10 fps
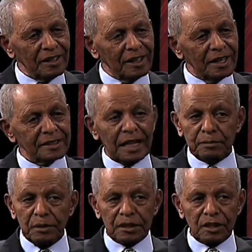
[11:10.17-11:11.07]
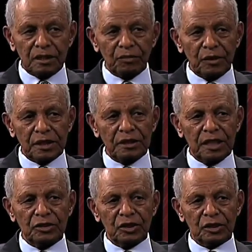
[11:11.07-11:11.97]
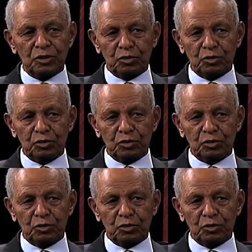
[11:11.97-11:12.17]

and that makes it very dangerous